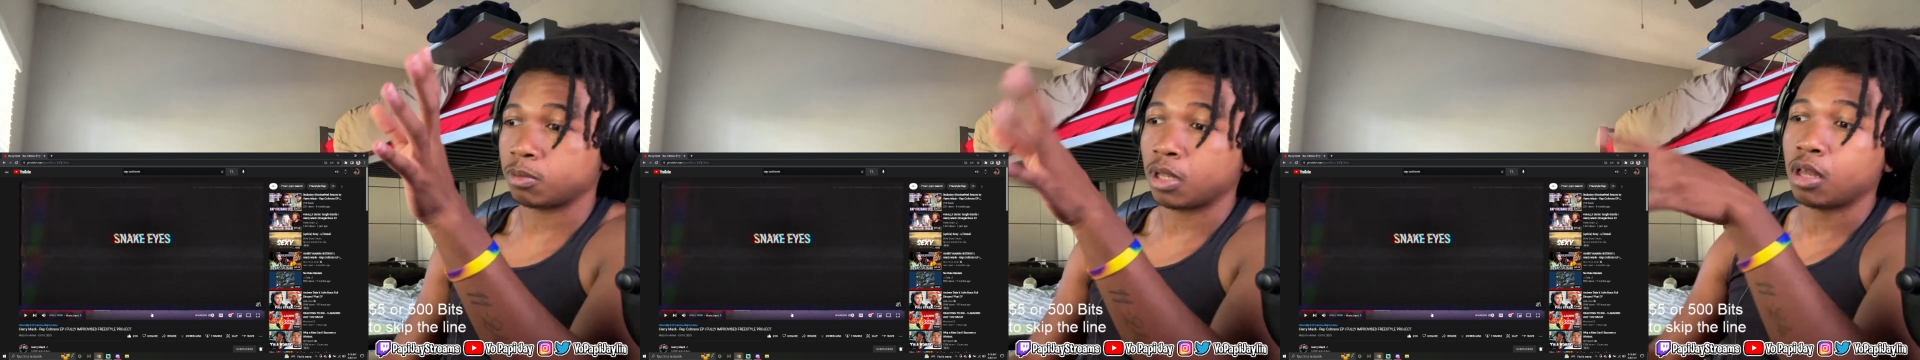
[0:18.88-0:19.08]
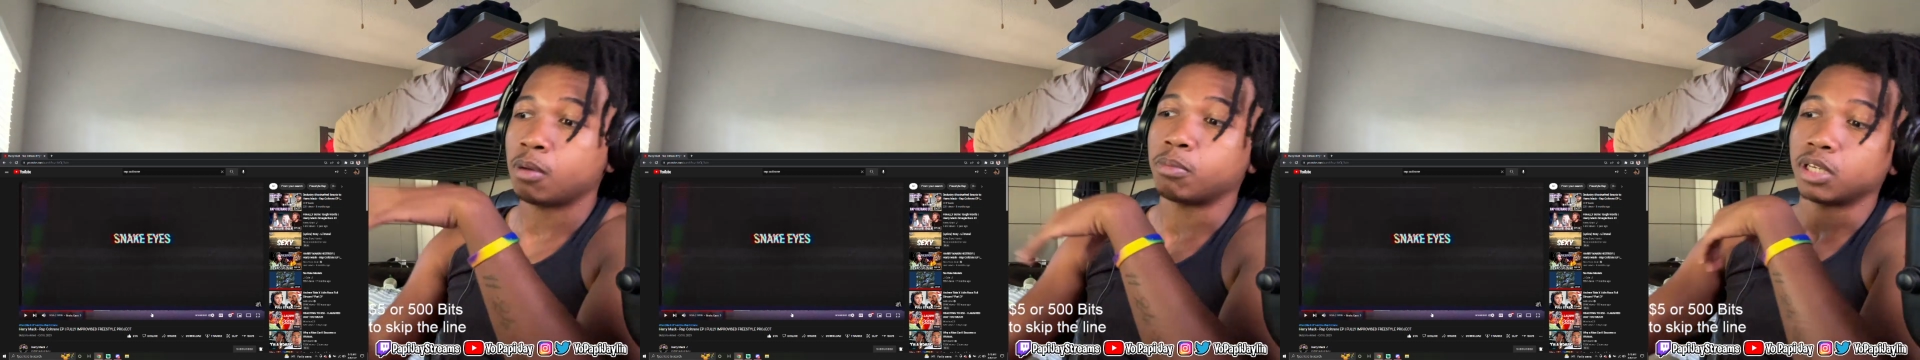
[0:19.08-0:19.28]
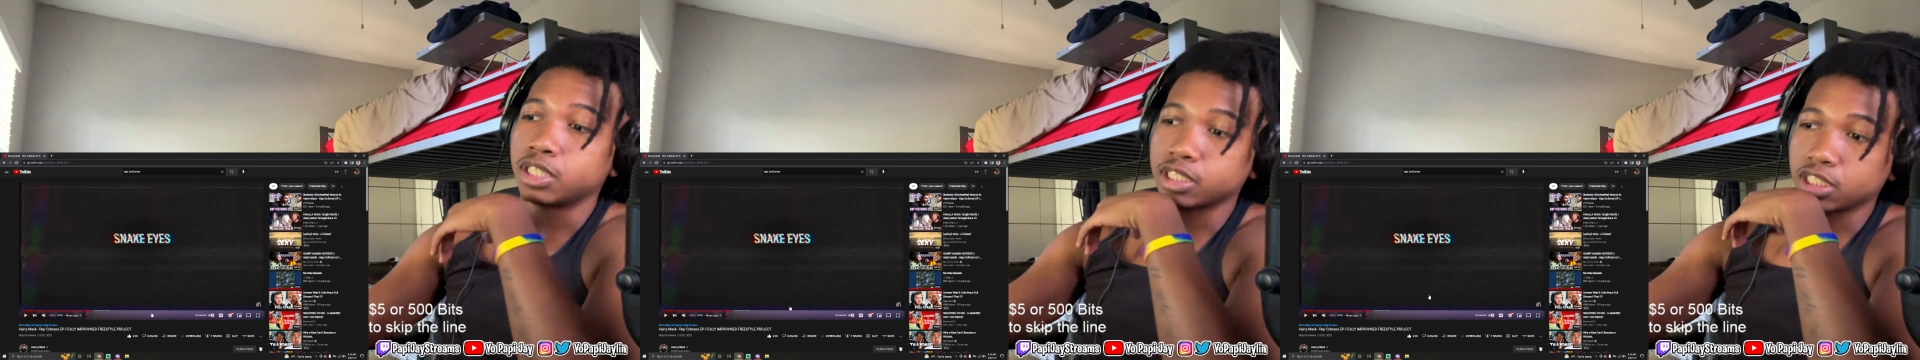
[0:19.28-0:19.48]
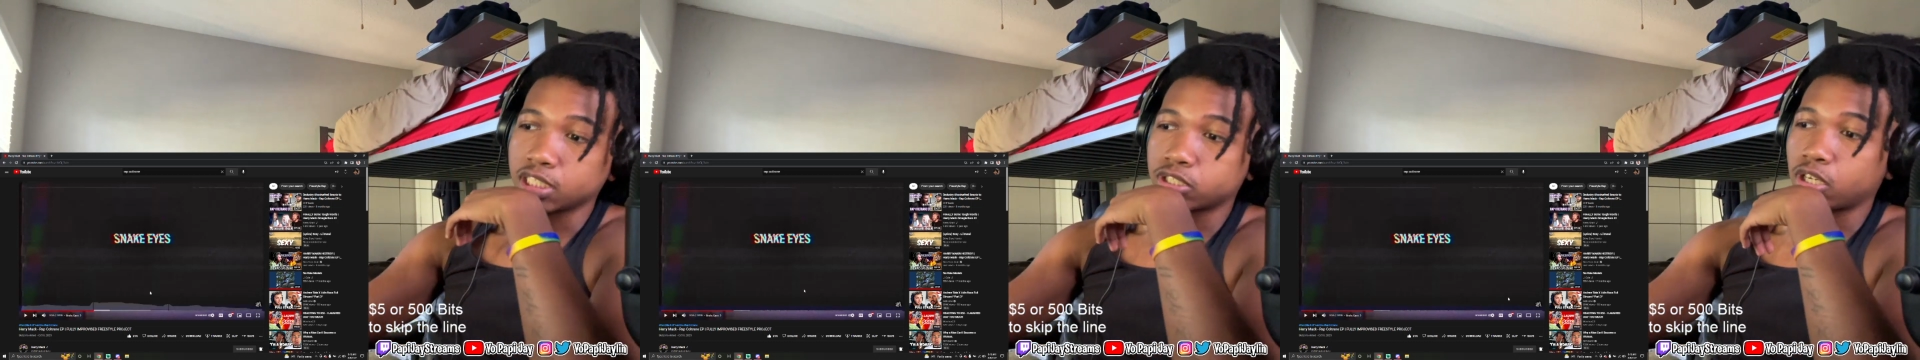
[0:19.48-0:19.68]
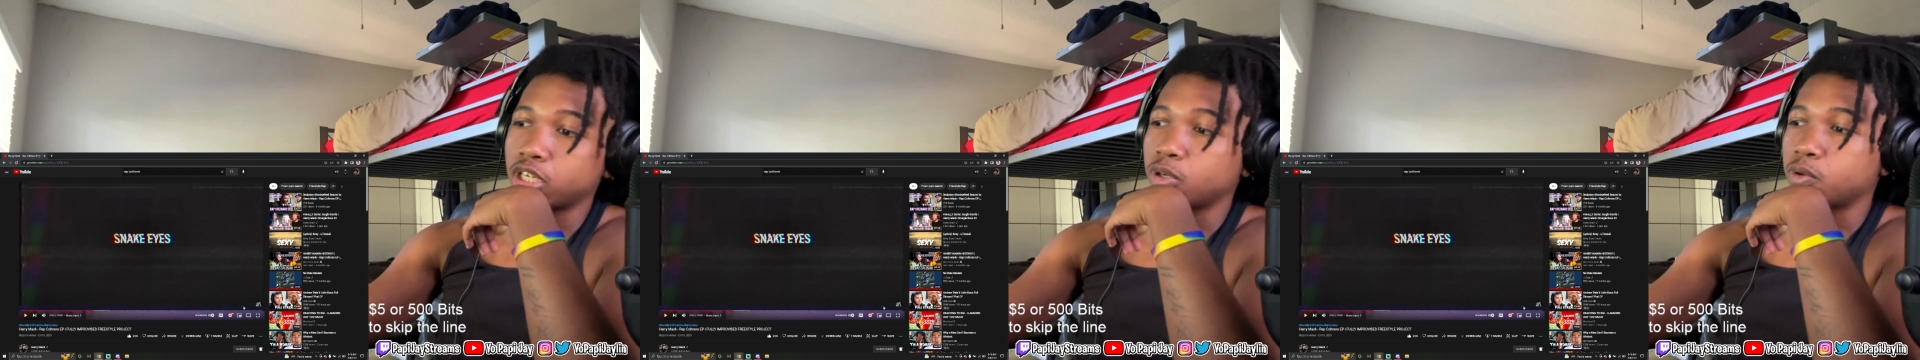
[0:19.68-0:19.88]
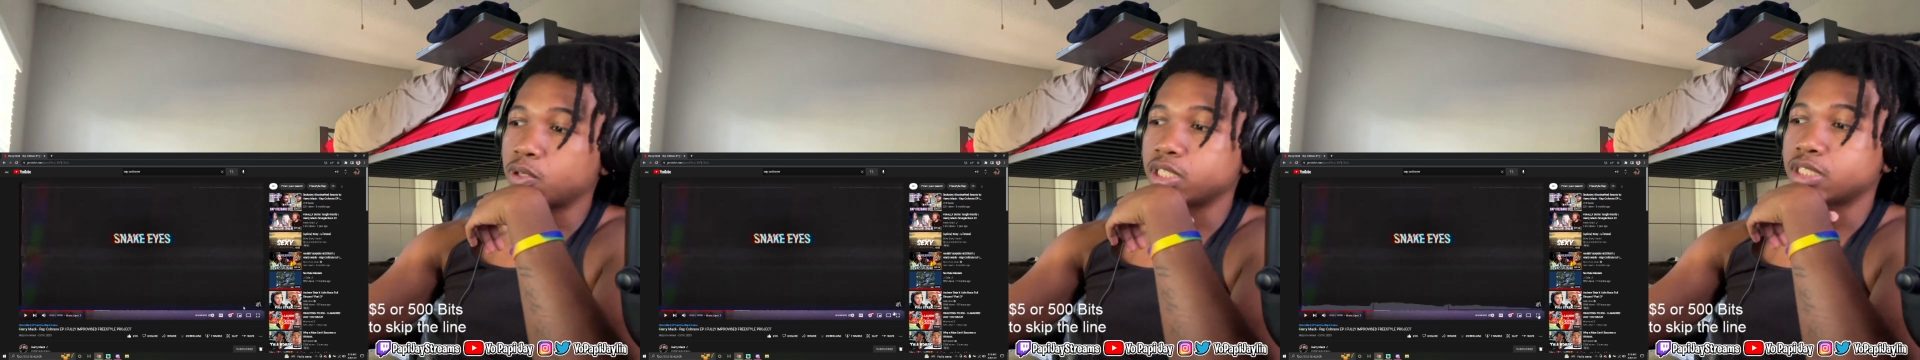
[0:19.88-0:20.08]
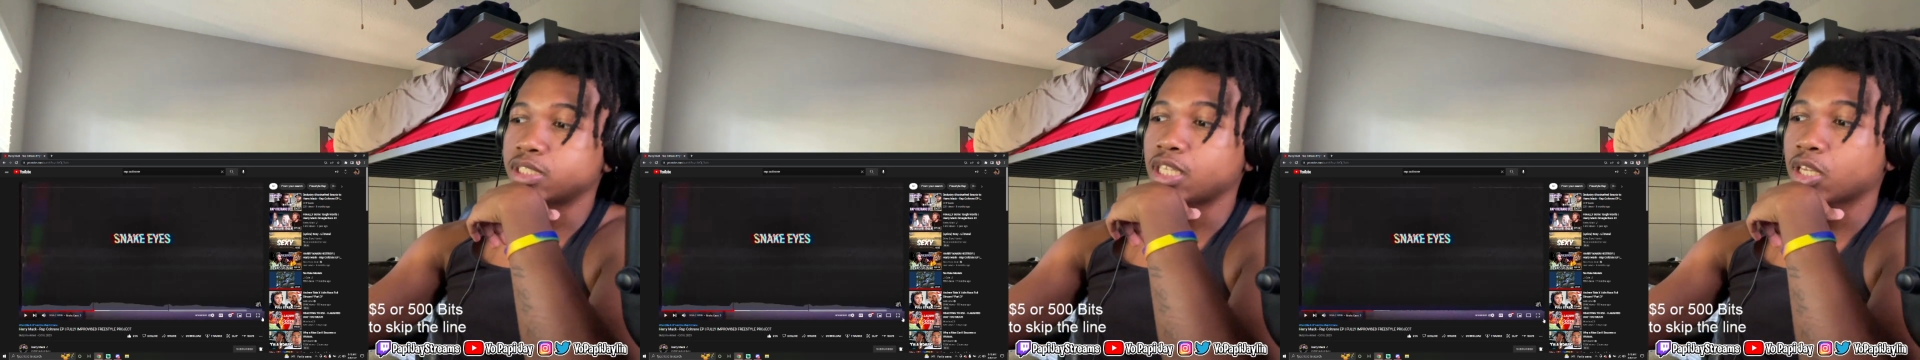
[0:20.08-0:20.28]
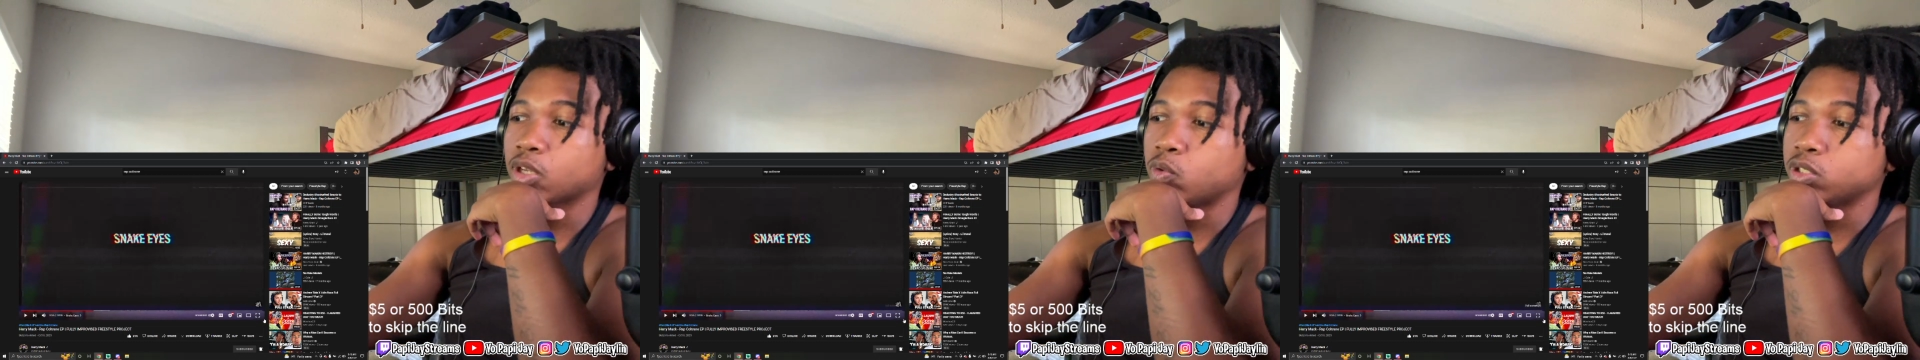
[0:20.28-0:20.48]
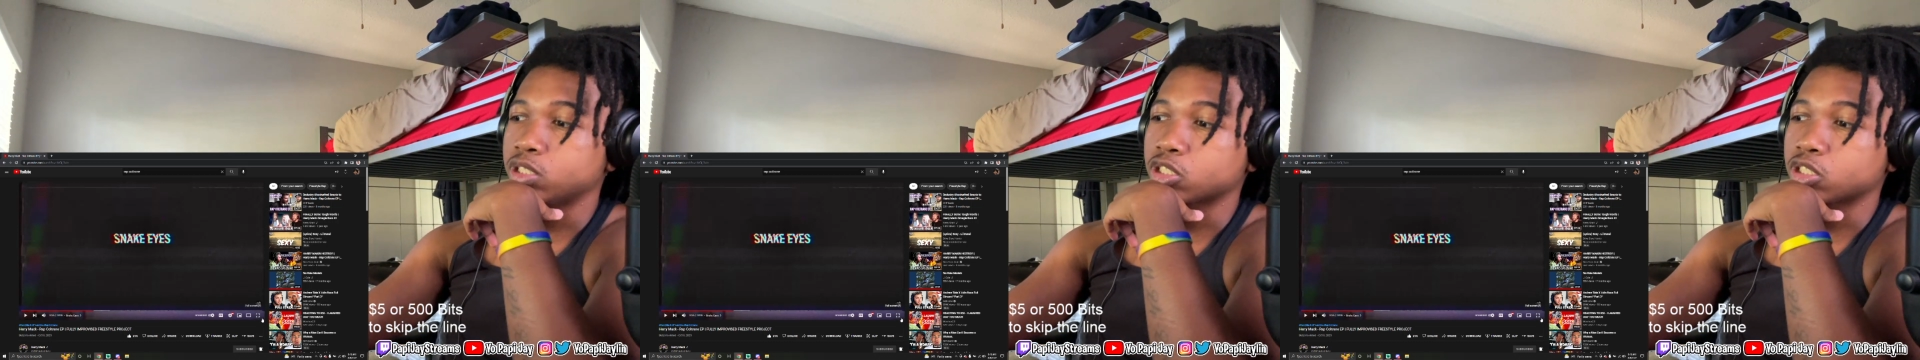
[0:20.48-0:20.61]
But let's get started with the second one.